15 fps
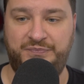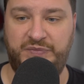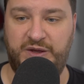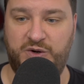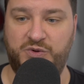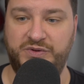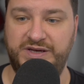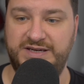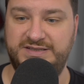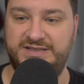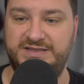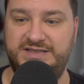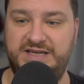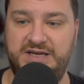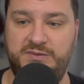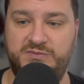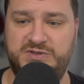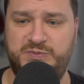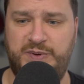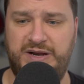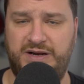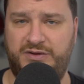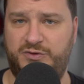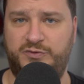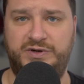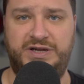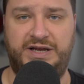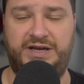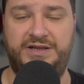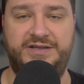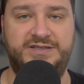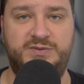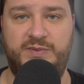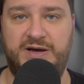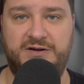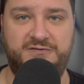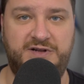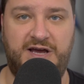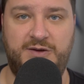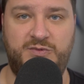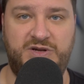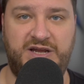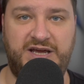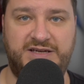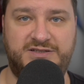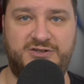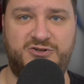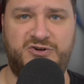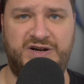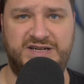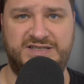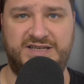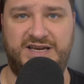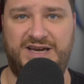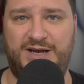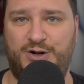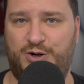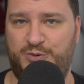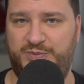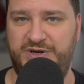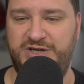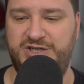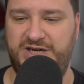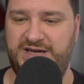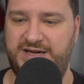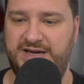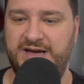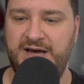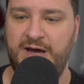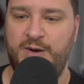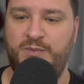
not only has this team spent the ridiculous amount of time it takes to translate an RPG,